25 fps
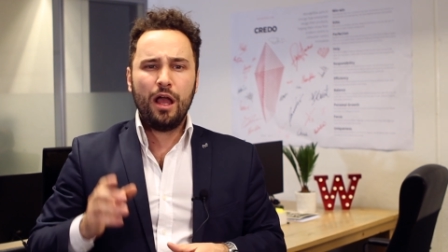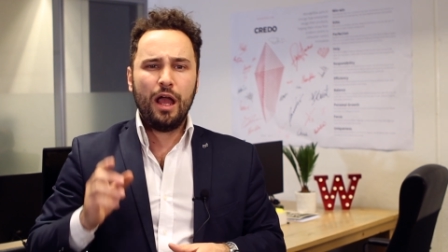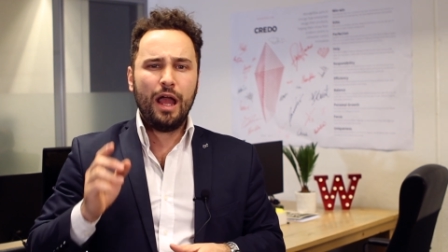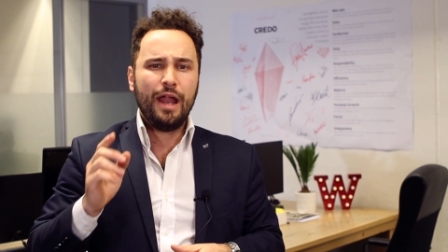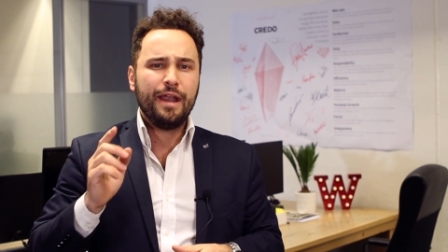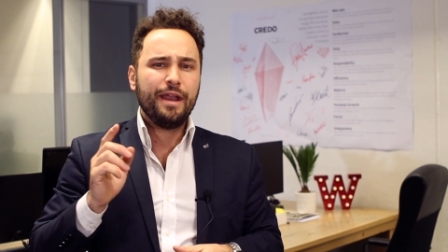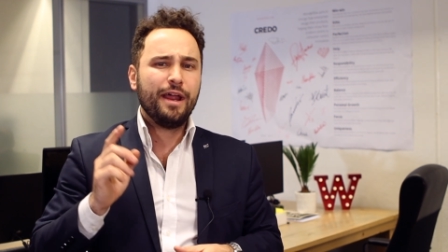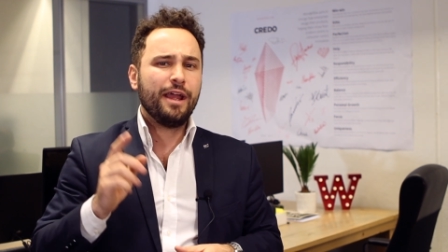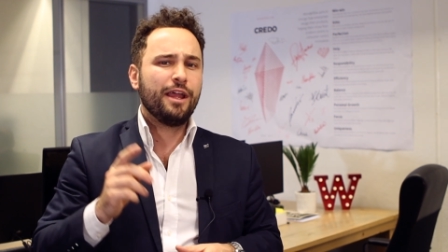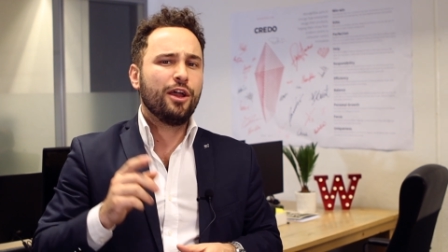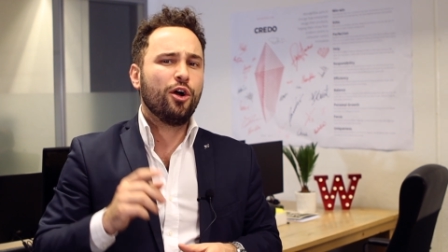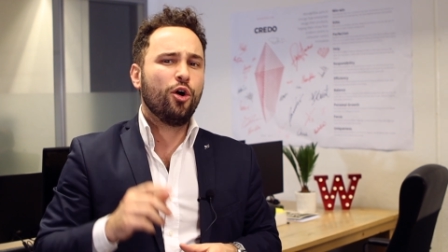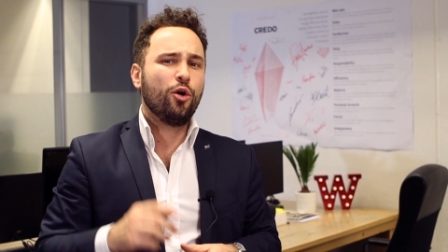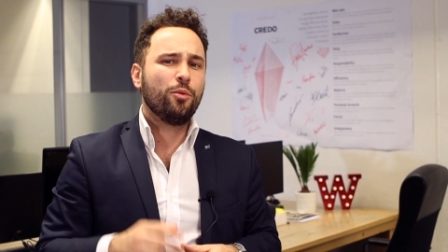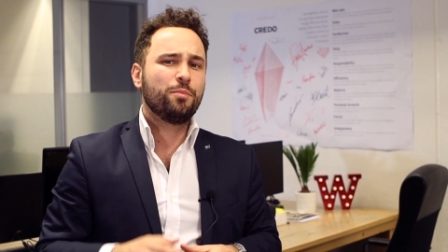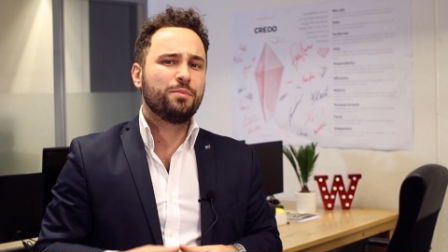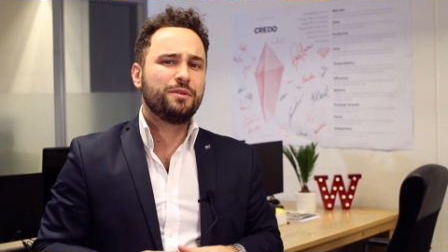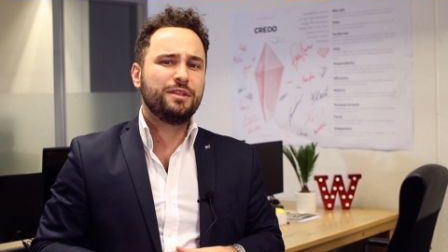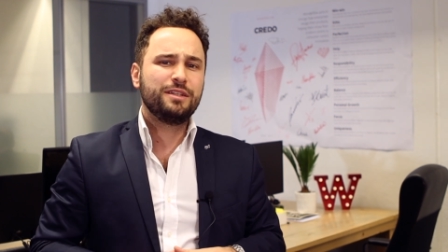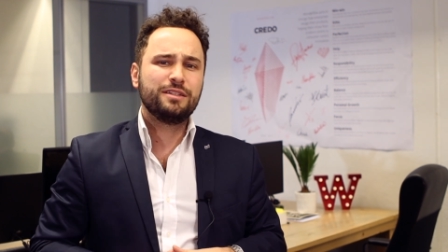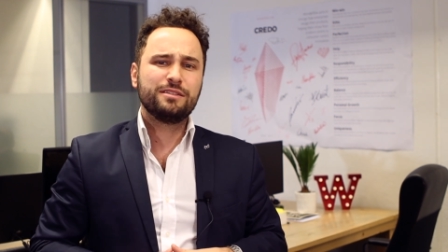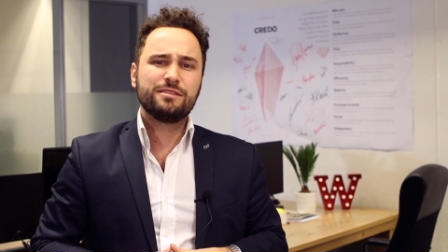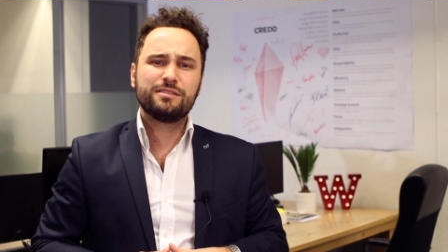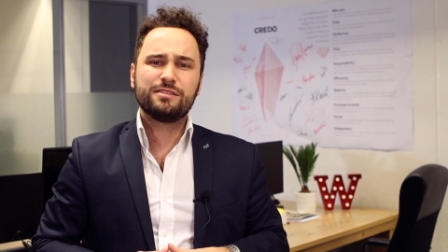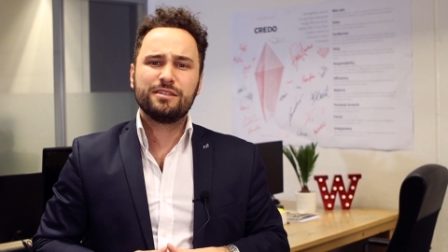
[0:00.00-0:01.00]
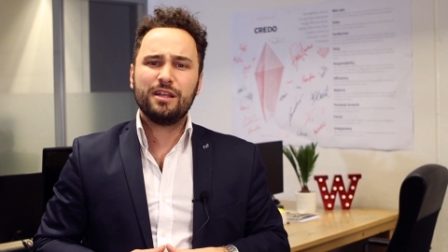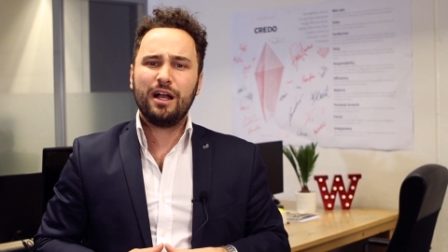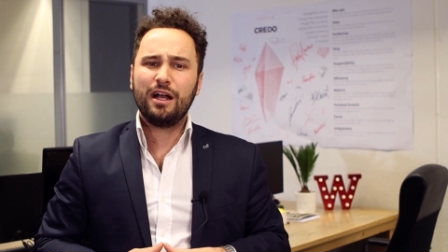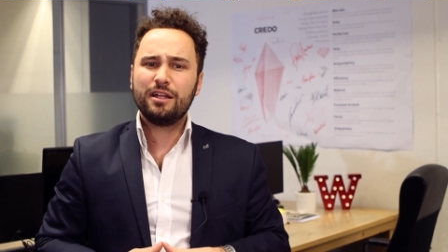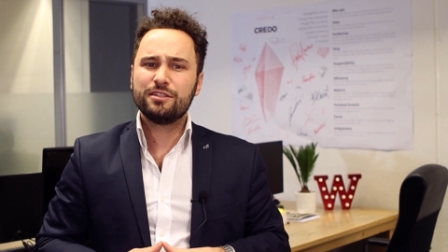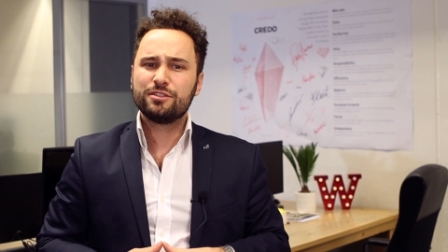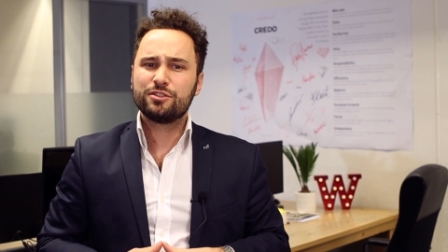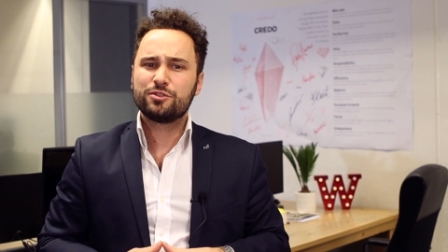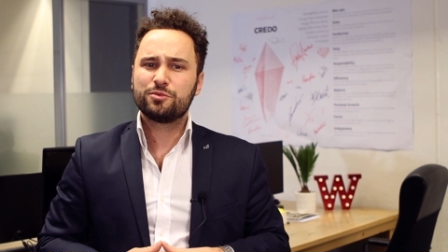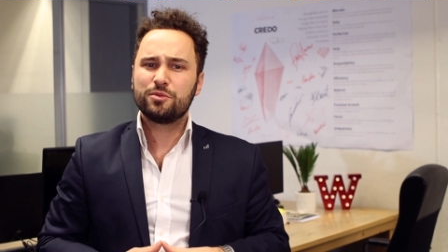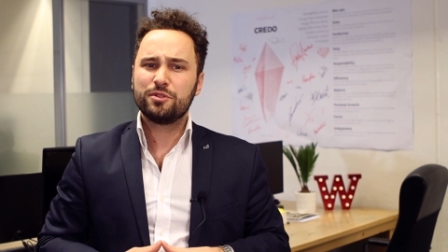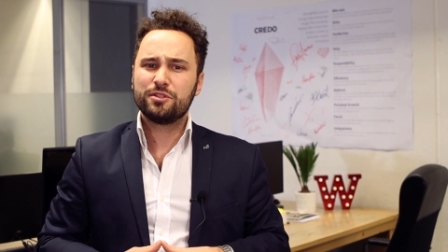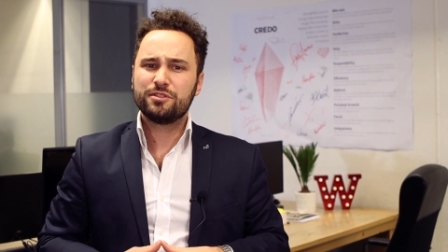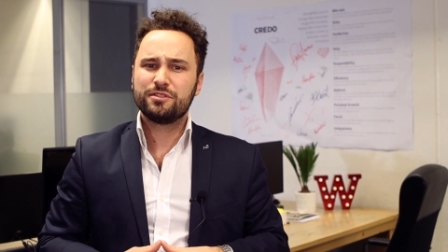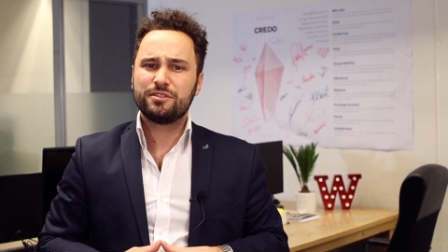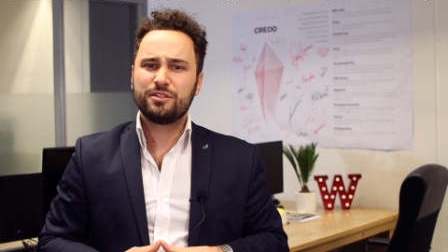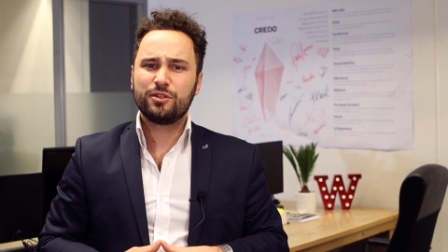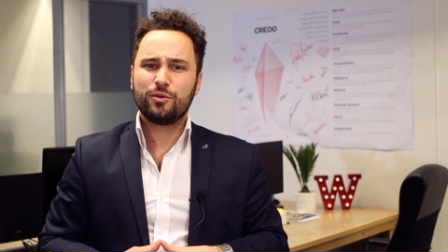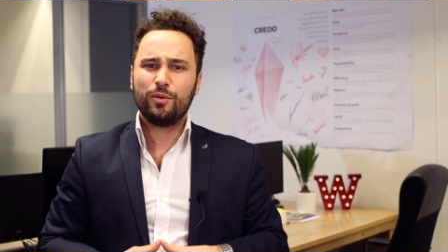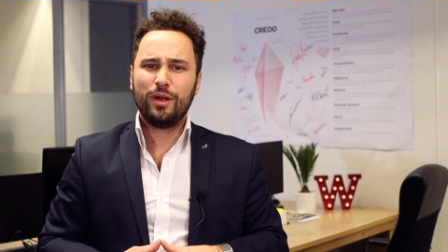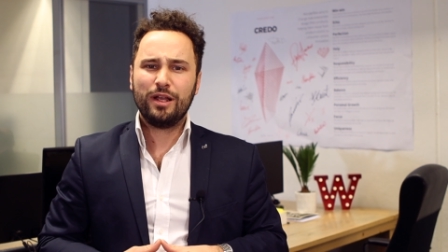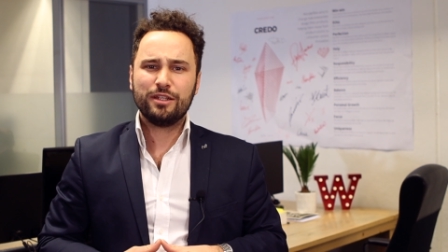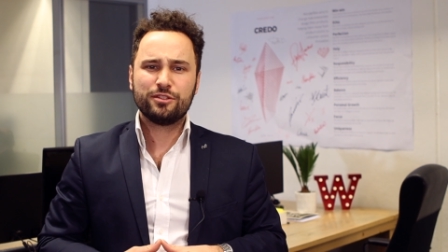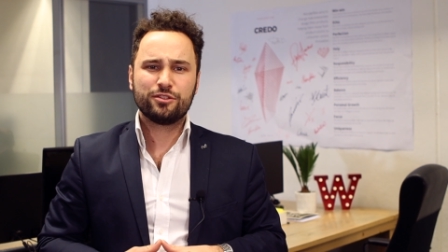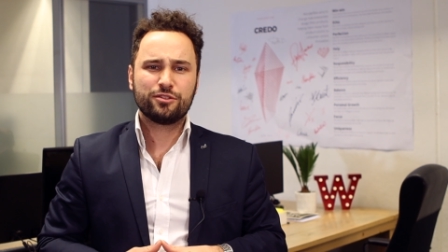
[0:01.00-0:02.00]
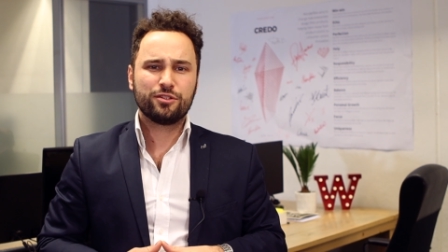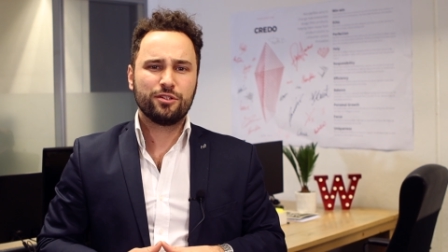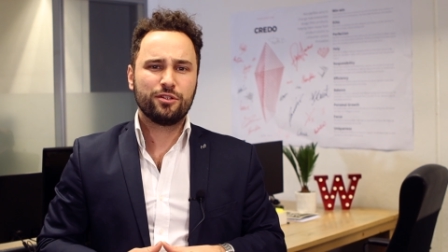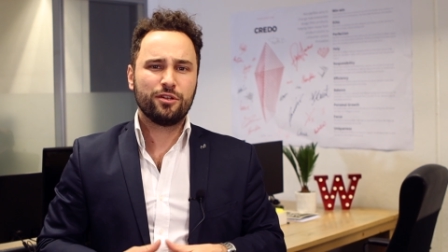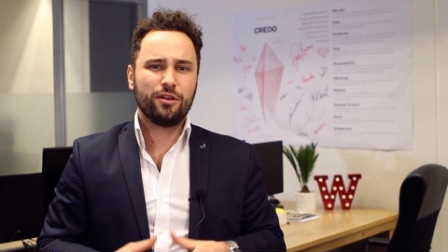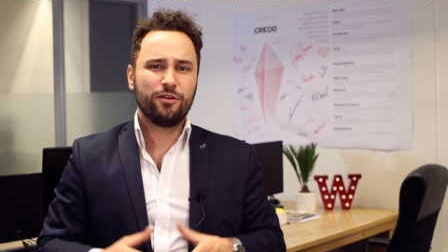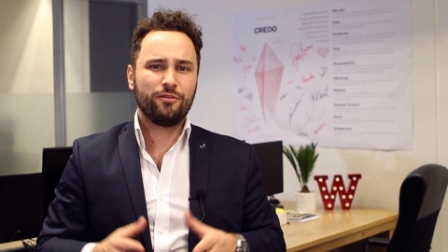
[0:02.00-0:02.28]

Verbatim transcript: And I hope this answers the question